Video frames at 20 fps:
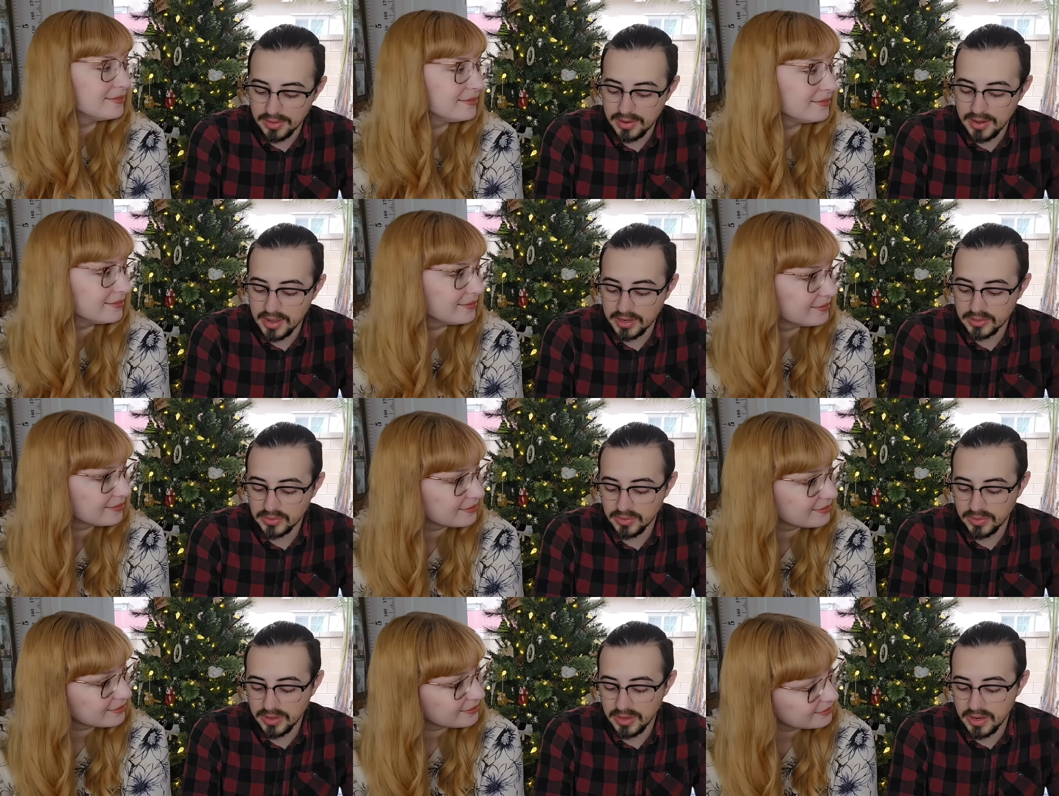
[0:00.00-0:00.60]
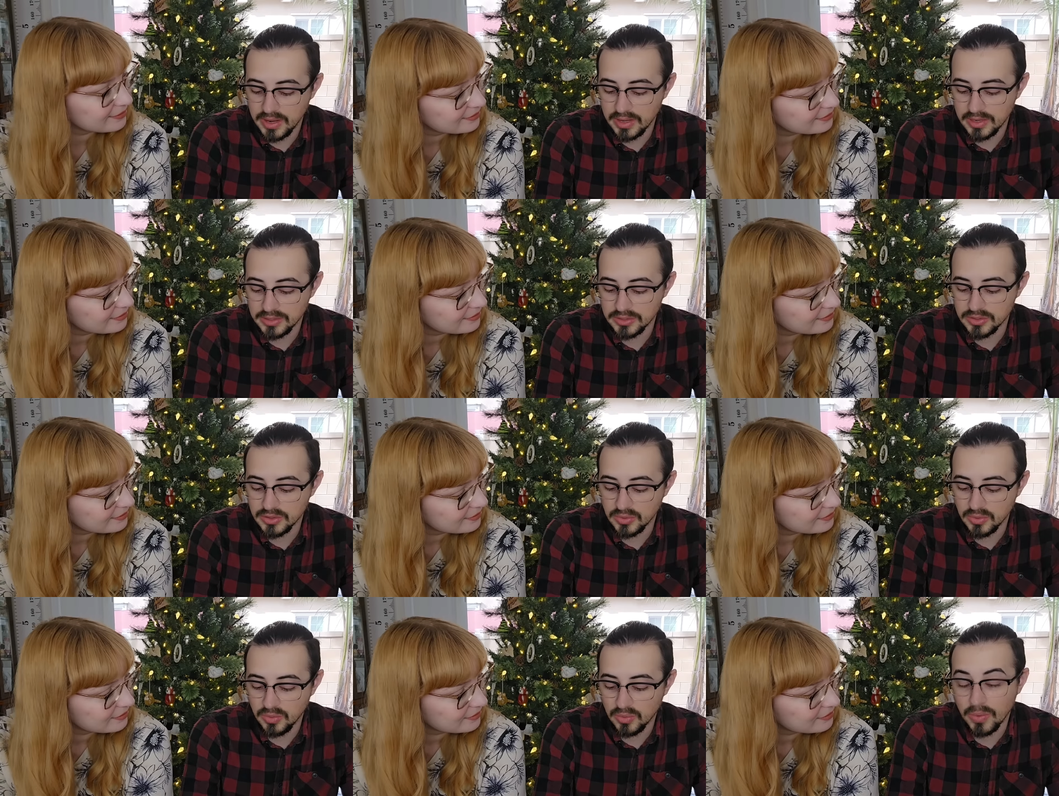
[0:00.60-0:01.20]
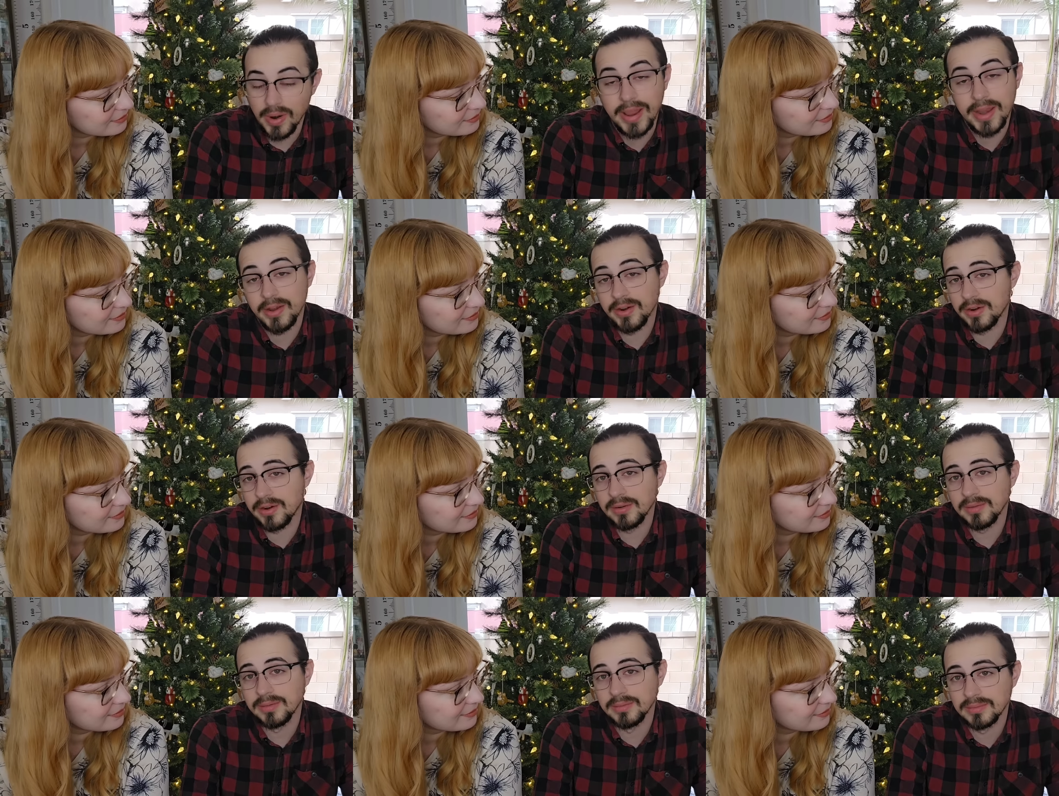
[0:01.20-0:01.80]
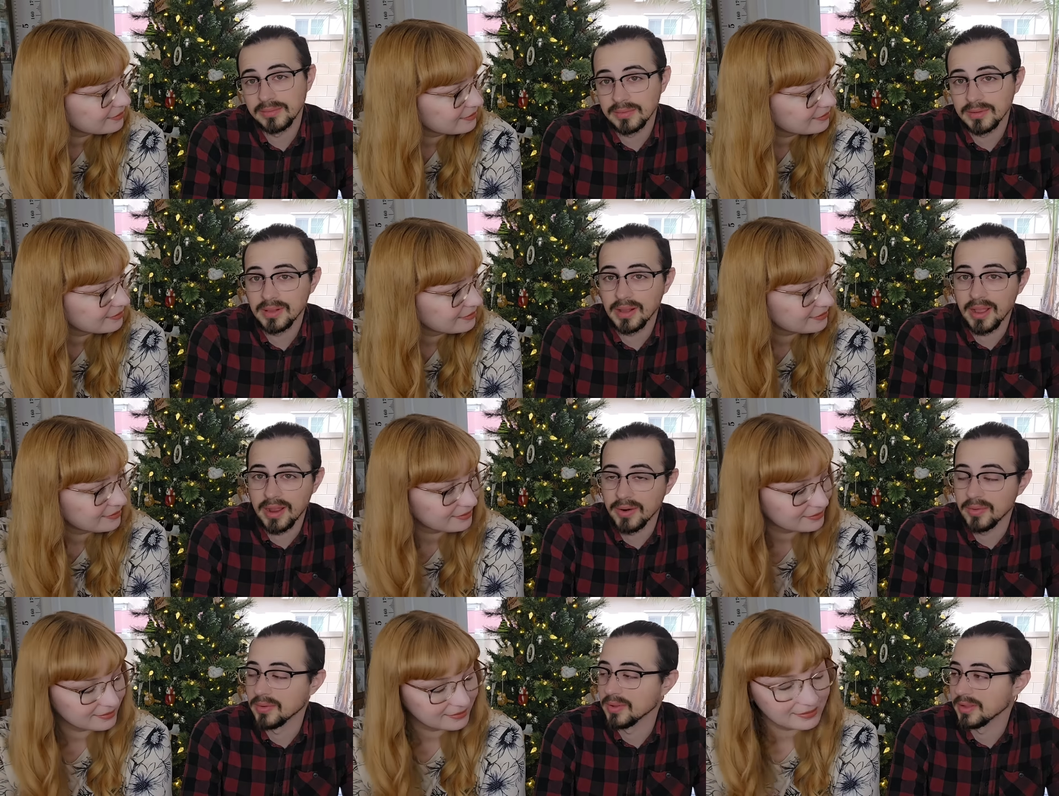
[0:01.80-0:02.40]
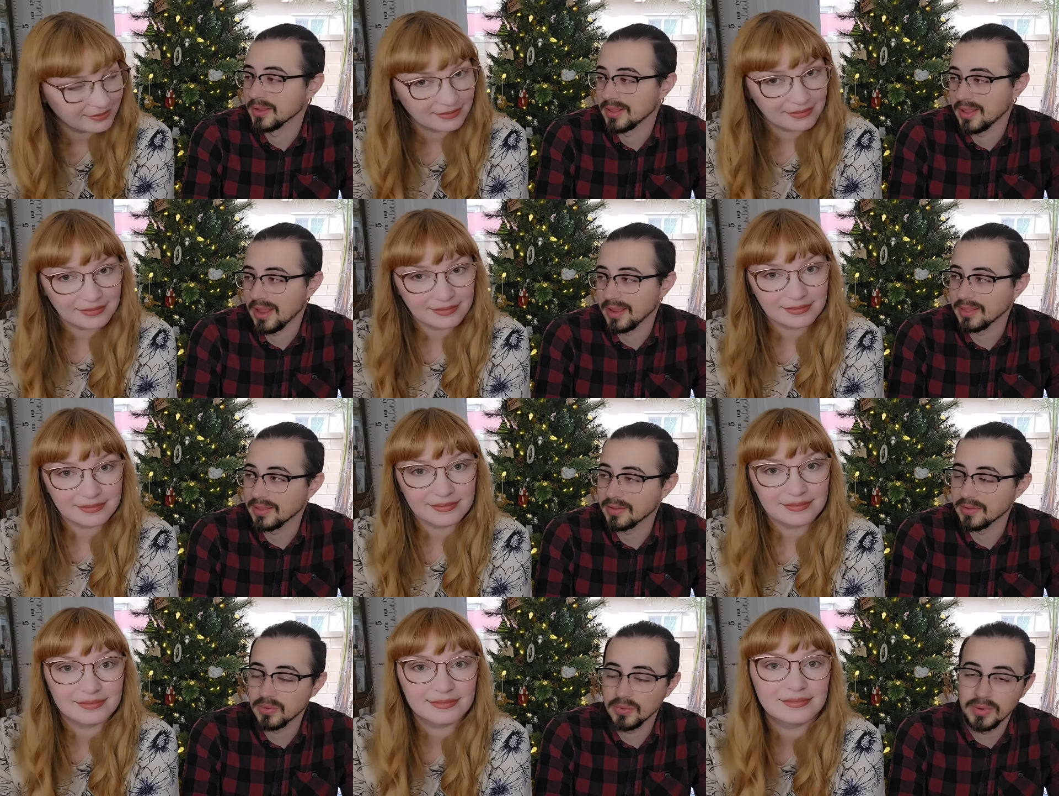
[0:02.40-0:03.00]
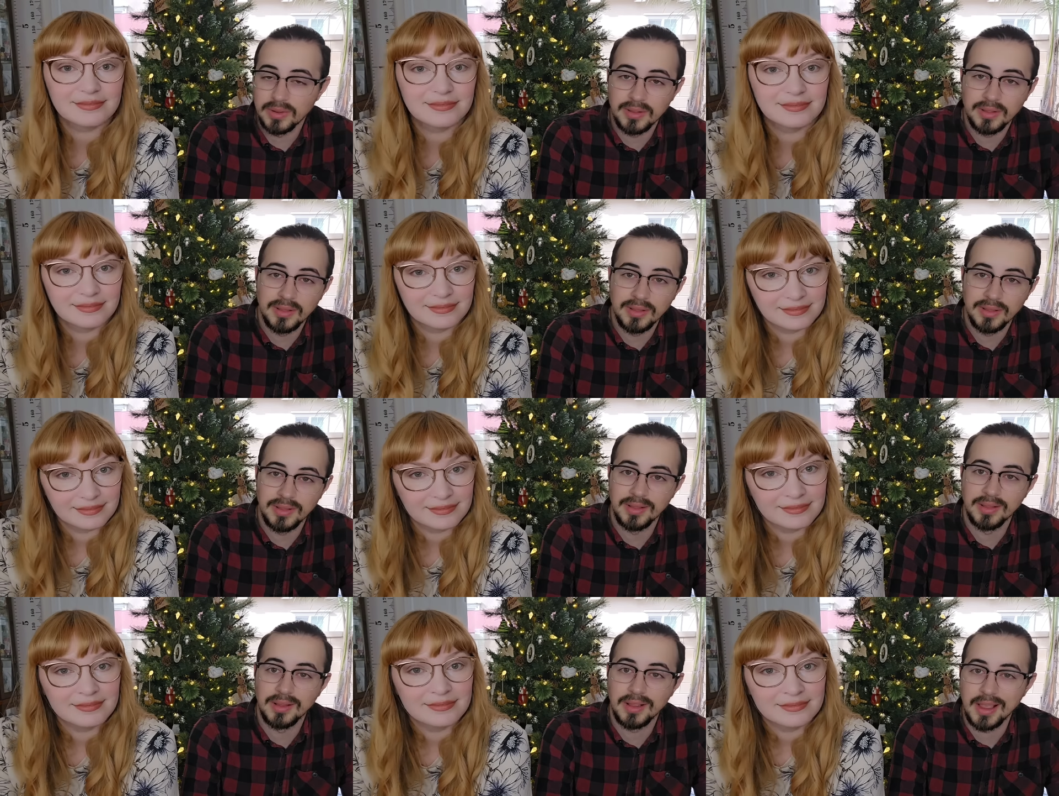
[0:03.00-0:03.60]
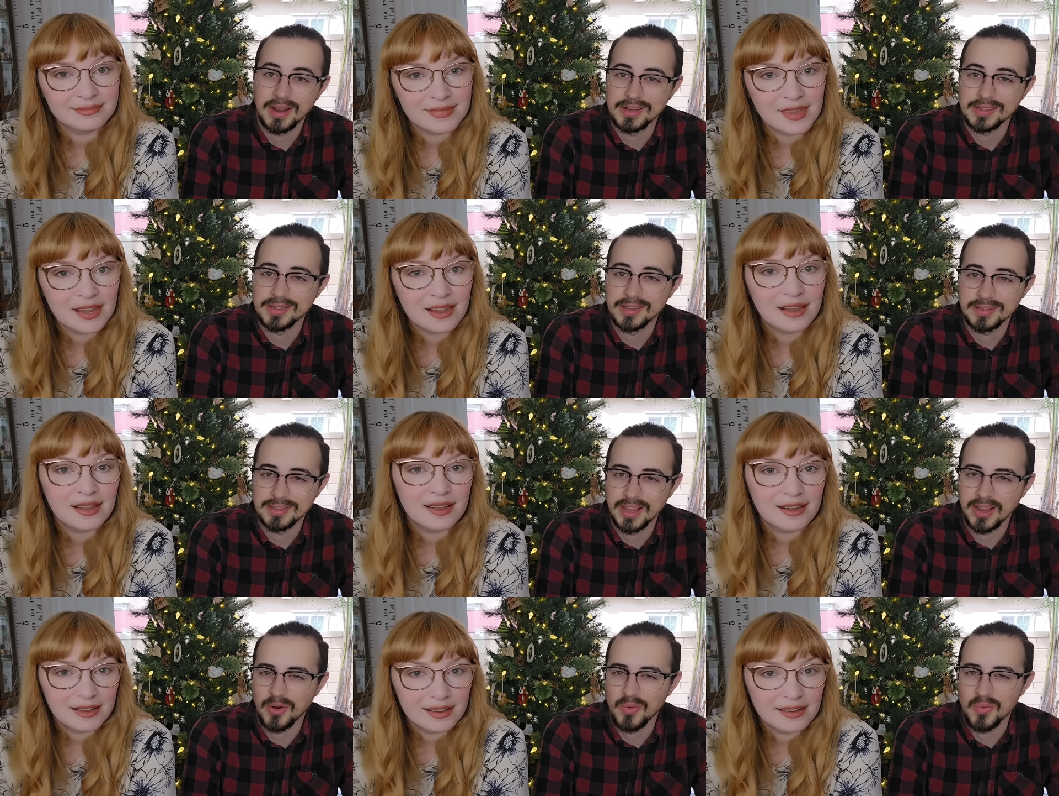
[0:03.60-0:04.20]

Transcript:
Speaker 1: next one is Rainer. I really like this one. Kind of sounds like a